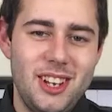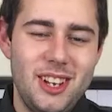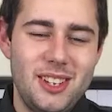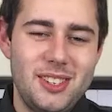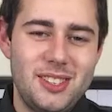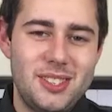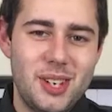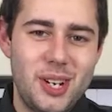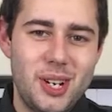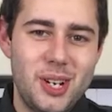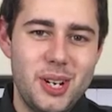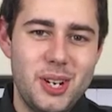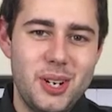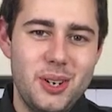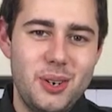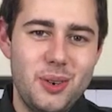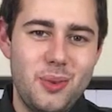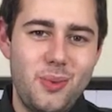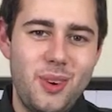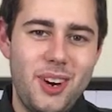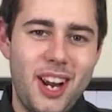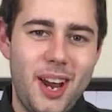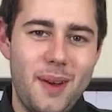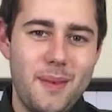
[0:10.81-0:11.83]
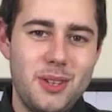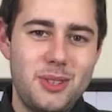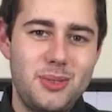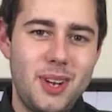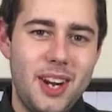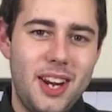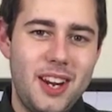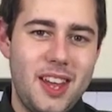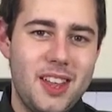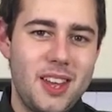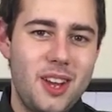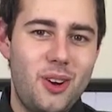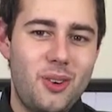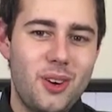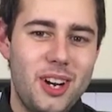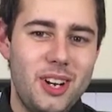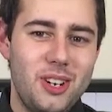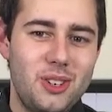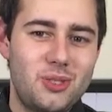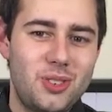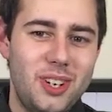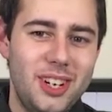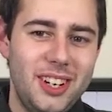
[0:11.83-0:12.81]
So we're going to be doing another
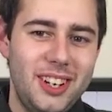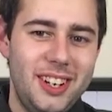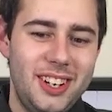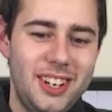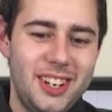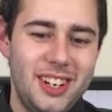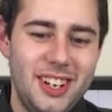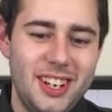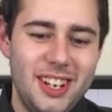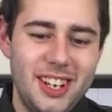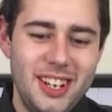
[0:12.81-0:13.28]
green drink.